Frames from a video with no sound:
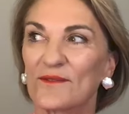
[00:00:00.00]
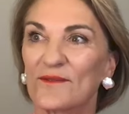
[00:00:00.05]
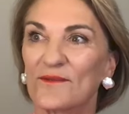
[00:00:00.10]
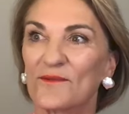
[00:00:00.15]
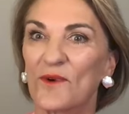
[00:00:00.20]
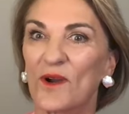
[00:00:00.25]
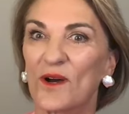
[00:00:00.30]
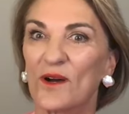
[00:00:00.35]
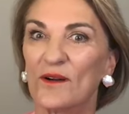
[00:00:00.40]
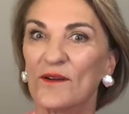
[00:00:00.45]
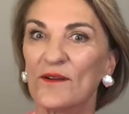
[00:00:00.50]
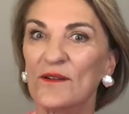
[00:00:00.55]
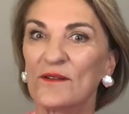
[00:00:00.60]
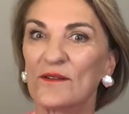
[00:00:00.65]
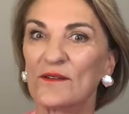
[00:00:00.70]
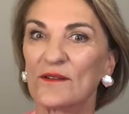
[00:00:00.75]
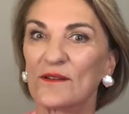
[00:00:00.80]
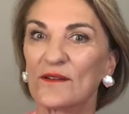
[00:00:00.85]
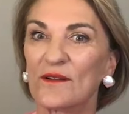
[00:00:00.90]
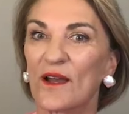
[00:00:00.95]
right,
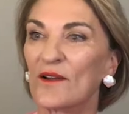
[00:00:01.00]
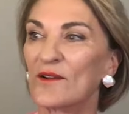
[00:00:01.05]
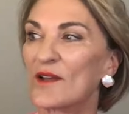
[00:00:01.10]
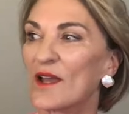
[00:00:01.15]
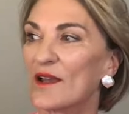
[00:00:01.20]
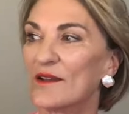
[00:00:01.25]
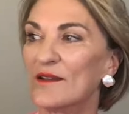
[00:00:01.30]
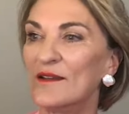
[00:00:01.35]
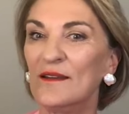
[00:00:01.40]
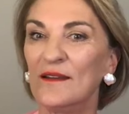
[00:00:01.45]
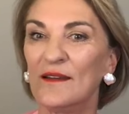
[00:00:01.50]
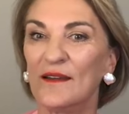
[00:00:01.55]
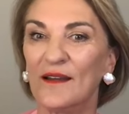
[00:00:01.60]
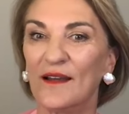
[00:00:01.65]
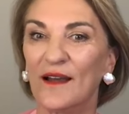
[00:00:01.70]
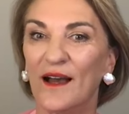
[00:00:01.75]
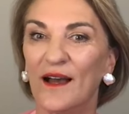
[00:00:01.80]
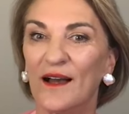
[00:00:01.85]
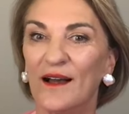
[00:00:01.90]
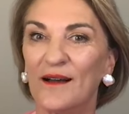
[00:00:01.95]
okay.
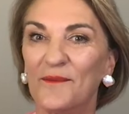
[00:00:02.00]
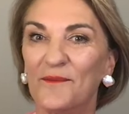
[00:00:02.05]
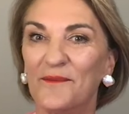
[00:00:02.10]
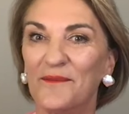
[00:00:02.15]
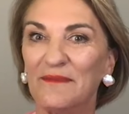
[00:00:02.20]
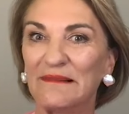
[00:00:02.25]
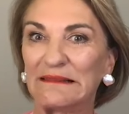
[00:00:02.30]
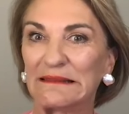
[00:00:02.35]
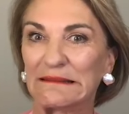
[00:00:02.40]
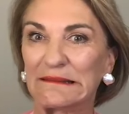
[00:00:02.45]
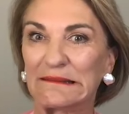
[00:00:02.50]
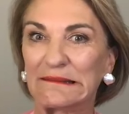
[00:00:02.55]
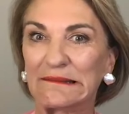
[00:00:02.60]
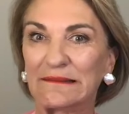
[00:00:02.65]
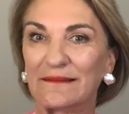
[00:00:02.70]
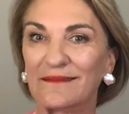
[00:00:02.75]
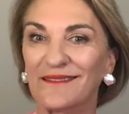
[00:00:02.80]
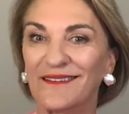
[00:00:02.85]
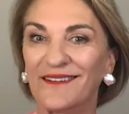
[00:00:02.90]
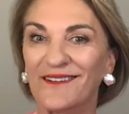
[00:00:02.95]
Um...
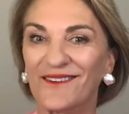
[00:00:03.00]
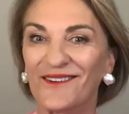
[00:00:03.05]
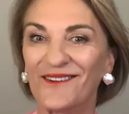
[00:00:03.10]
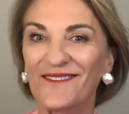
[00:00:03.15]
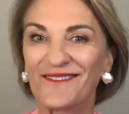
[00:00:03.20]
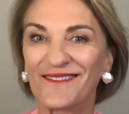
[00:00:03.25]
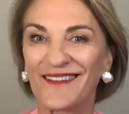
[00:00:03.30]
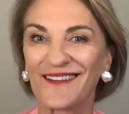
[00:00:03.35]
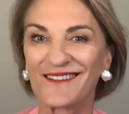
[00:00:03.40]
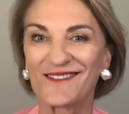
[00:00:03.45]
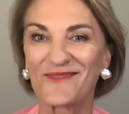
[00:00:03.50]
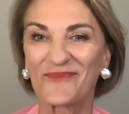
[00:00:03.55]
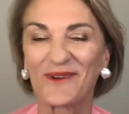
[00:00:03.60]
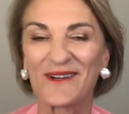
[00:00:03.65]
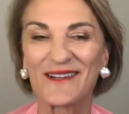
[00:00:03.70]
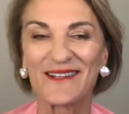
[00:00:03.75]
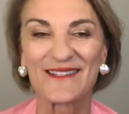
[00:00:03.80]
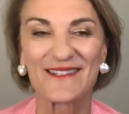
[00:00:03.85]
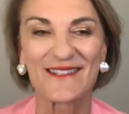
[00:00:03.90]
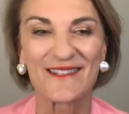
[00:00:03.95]
You know, that's
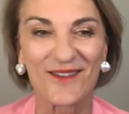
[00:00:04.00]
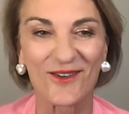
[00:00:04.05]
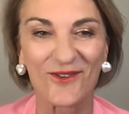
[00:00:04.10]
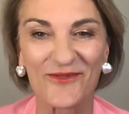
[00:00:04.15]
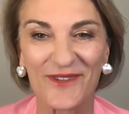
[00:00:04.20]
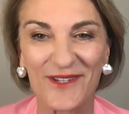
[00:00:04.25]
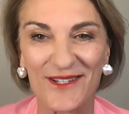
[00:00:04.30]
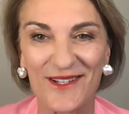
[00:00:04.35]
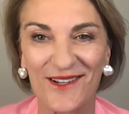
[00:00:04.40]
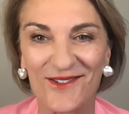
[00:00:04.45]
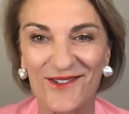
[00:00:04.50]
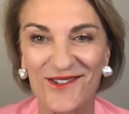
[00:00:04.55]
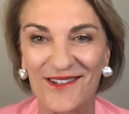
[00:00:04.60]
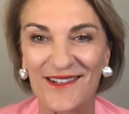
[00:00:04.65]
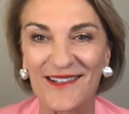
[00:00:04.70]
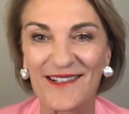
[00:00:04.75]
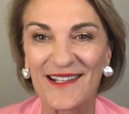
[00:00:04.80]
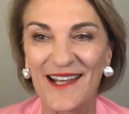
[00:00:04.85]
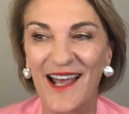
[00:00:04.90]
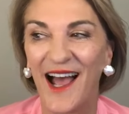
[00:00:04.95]
pretty
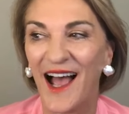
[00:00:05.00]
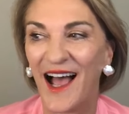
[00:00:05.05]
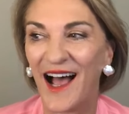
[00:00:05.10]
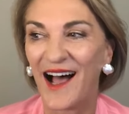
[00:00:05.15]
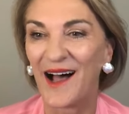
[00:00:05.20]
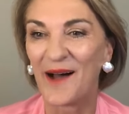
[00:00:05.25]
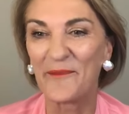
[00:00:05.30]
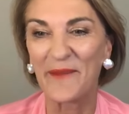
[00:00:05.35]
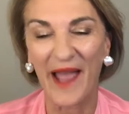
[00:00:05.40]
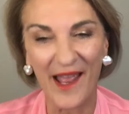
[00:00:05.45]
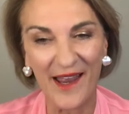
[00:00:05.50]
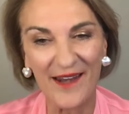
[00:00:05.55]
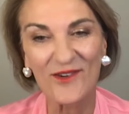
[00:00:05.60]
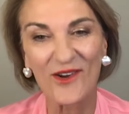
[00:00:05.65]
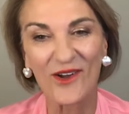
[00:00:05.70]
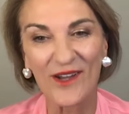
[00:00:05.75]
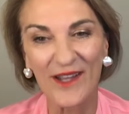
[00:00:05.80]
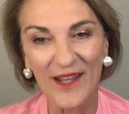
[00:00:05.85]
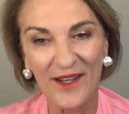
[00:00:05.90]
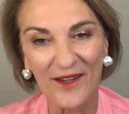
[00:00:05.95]
self-indulgent. Um, and
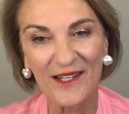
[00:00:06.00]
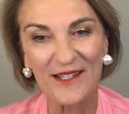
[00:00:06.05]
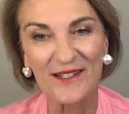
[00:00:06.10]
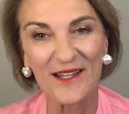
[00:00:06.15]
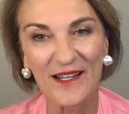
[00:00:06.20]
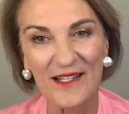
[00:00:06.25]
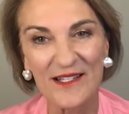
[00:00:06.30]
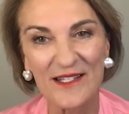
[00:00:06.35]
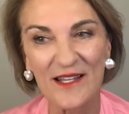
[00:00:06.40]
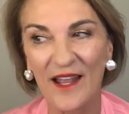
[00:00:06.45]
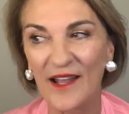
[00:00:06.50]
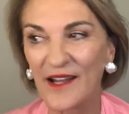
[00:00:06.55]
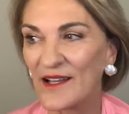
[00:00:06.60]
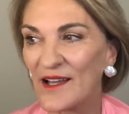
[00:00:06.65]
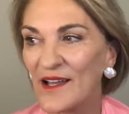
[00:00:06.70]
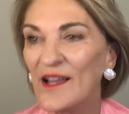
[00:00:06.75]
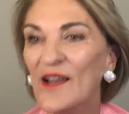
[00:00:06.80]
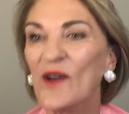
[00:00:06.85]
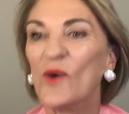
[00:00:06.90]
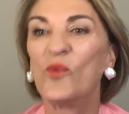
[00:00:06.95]
I, it, it's like
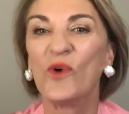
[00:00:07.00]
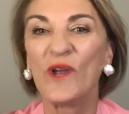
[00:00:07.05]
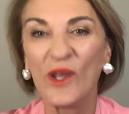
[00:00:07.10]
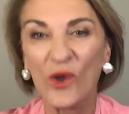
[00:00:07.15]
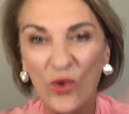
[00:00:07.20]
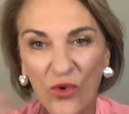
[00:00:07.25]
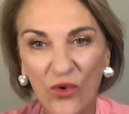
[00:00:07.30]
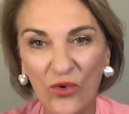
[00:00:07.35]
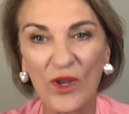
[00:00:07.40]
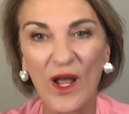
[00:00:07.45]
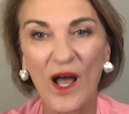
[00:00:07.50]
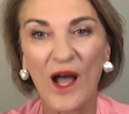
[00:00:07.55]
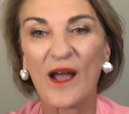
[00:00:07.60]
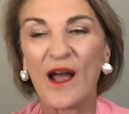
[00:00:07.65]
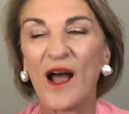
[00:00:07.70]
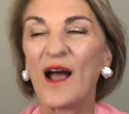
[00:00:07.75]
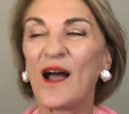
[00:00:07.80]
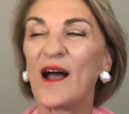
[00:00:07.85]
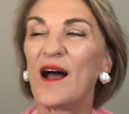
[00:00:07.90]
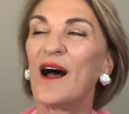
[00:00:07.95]
we all, I,
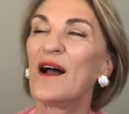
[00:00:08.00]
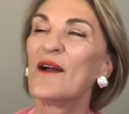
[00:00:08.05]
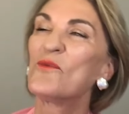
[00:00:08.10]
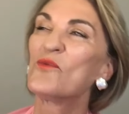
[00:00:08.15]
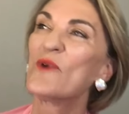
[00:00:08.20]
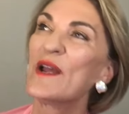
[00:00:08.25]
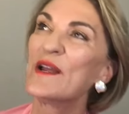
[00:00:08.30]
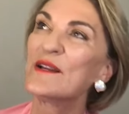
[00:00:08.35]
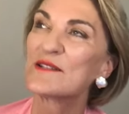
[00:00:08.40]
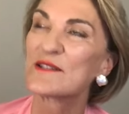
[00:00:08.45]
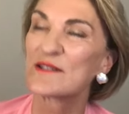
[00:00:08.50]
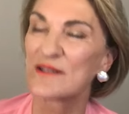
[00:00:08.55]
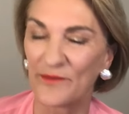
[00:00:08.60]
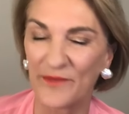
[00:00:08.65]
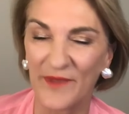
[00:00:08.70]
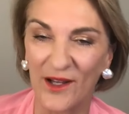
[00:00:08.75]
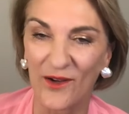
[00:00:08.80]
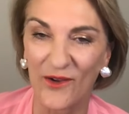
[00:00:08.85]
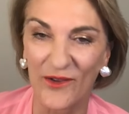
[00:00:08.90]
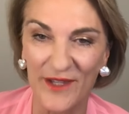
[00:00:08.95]
I, I read
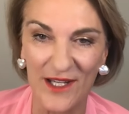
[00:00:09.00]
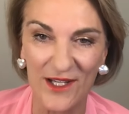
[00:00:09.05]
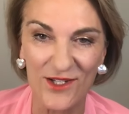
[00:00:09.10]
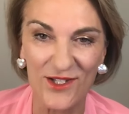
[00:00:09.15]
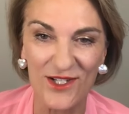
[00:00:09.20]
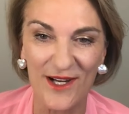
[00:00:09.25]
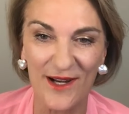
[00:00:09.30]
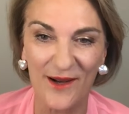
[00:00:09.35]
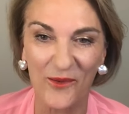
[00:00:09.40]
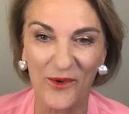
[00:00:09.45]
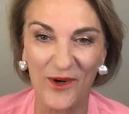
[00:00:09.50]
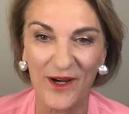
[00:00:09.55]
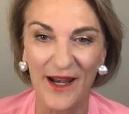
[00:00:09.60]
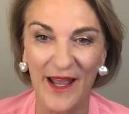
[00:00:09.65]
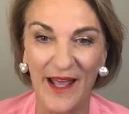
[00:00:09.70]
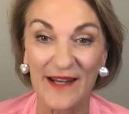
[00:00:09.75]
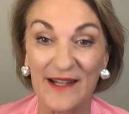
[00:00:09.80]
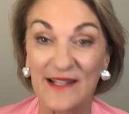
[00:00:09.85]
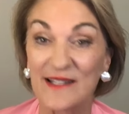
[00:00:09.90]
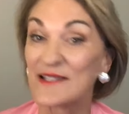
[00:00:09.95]
something on the internet where a
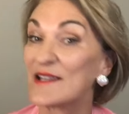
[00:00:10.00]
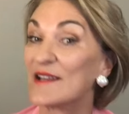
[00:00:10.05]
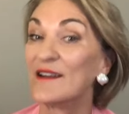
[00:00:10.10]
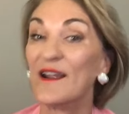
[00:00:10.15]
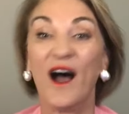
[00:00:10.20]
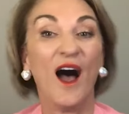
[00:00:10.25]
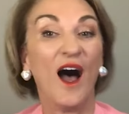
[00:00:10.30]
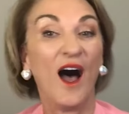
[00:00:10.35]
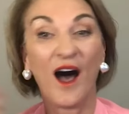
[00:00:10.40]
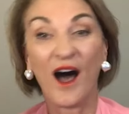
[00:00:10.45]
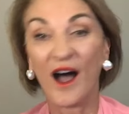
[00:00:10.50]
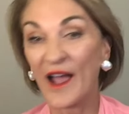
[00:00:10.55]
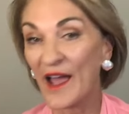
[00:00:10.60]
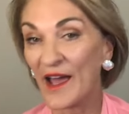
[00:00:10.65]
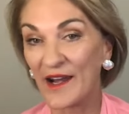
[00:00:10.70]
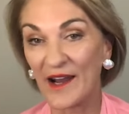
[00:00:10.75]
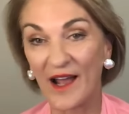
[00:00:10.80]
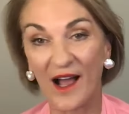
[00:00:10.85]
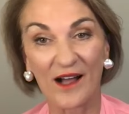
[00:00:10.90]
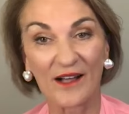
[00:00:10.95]
lady said, I
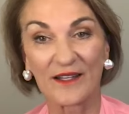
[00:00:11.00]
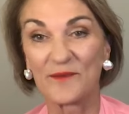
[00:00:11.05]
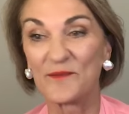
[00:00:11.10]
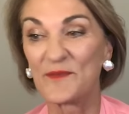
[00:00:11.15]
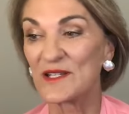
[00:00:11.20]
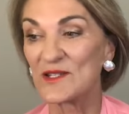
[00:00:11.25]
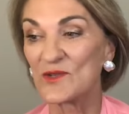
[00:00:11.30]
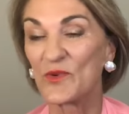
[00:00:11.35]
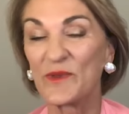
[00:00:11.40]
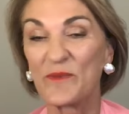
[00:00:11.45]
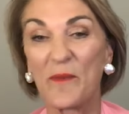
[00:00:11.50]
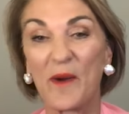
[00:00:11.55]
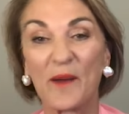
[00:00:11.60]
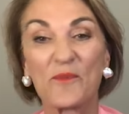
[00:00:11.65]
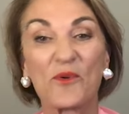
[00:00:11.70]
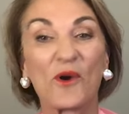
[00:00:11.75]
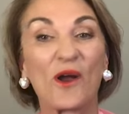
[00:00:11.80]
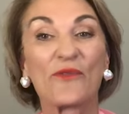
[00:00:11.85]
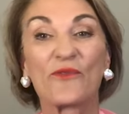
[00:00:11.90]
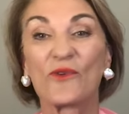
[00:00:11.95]
had arguments with my
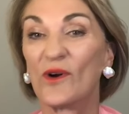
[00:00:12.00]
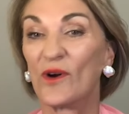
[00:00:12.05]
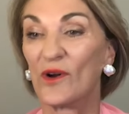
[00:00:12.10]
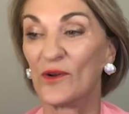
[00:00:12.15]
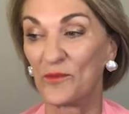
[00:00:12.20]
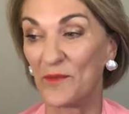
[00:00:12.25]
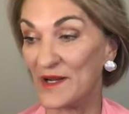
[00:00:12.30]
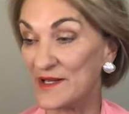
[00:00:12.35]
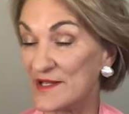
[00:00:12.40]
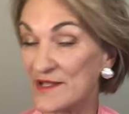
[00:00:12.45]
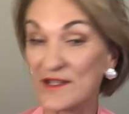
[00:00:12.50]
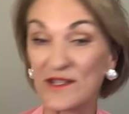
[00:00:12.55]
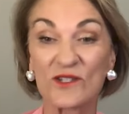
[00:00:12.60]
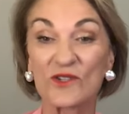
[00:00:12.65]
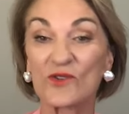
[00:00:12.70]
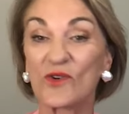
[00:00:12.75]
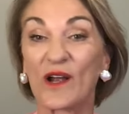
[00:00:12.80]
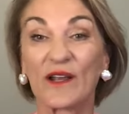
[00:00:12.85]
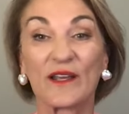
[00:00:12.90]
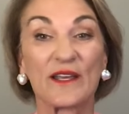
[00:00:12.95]
brother and my
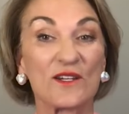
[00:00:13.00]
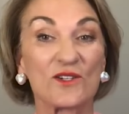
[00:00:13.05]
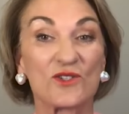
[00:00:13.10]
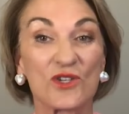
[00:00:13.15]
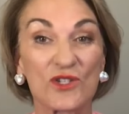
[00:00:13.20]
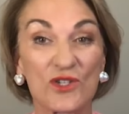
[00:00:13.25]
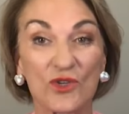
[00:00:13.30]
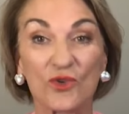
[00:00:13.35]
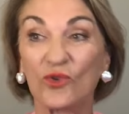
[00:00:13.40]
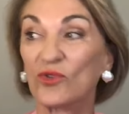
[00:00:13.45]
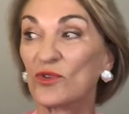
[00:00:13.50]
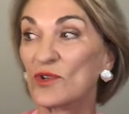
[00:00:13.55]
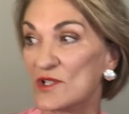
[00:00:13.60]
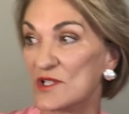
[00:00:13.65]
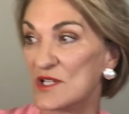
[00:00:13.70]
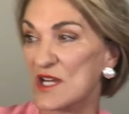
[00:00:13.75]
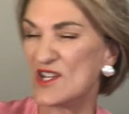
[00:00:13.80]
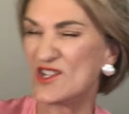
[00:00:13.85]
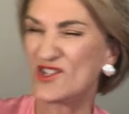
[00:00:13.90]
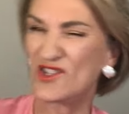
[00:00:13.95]
sister. I get to school and
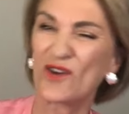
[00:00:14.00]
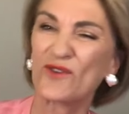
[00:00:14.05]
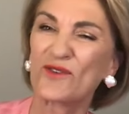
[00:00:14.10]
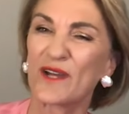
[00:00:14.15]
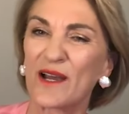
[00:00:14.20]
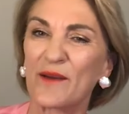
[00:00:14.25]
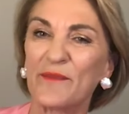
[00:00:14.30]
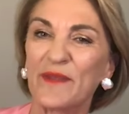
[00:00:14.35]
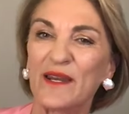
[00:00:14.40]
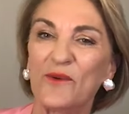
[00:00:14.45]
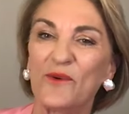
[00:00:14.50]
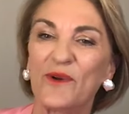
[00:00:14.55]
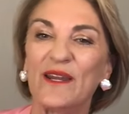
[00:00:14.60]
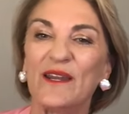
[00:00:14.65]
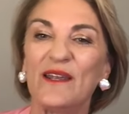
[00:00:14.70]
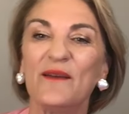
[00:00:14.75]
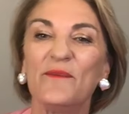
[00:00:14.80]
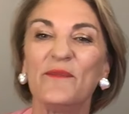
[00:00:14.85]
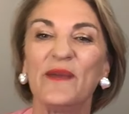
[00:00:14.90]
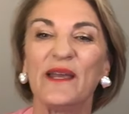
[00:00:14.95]
say, don't come anywhere
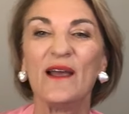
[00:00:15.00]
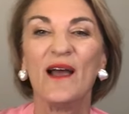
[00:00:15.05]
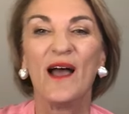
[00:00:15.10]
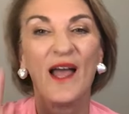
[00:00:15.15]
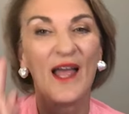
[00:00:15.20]
near me.